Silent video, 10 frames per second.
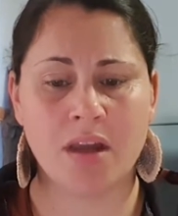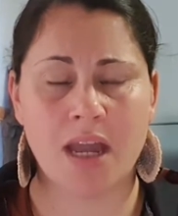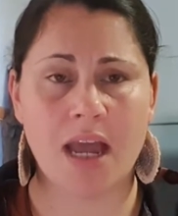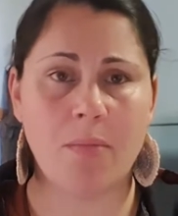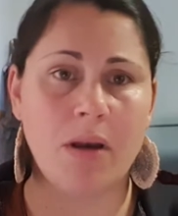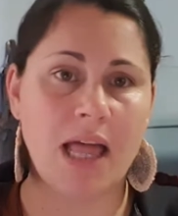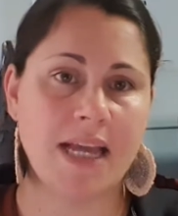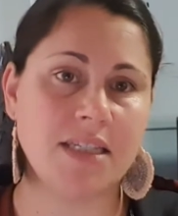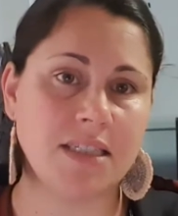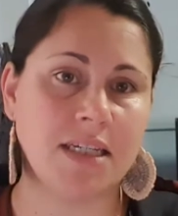our
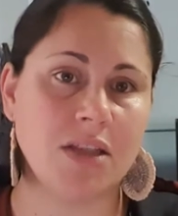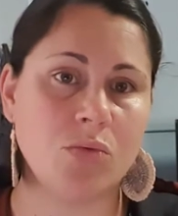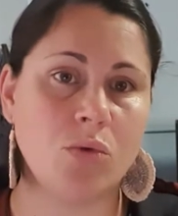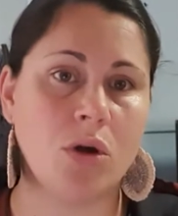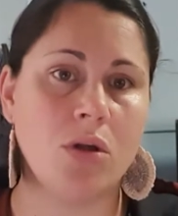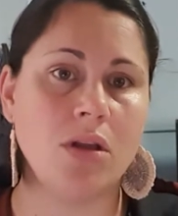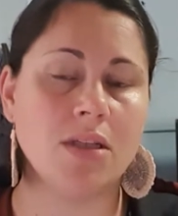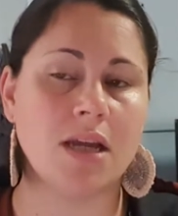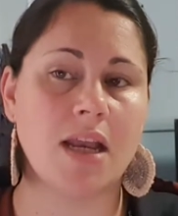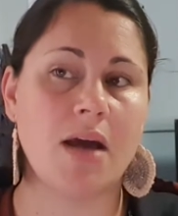place in the
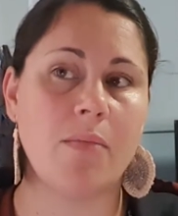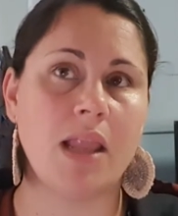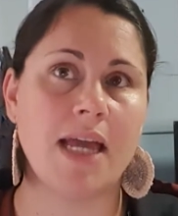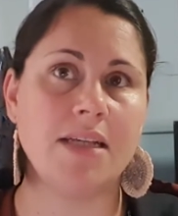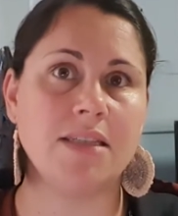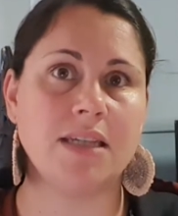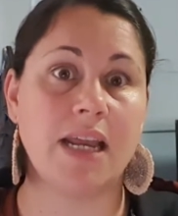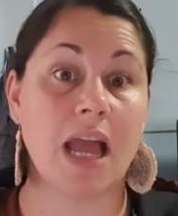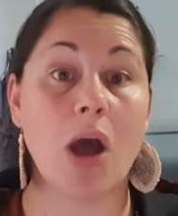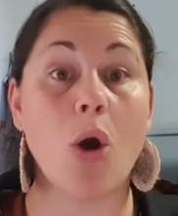world and our place
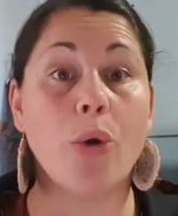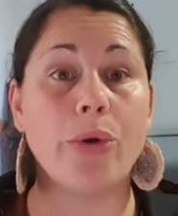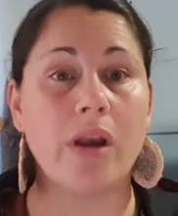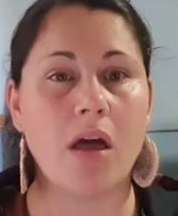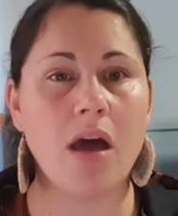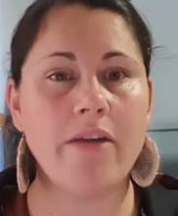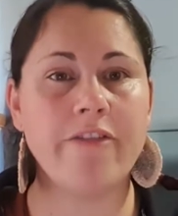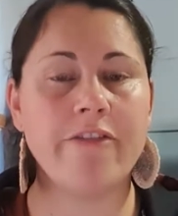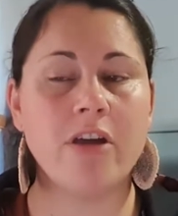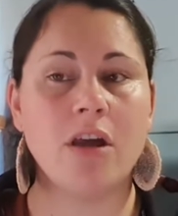in our own
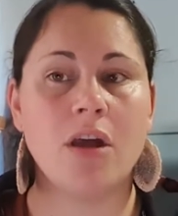life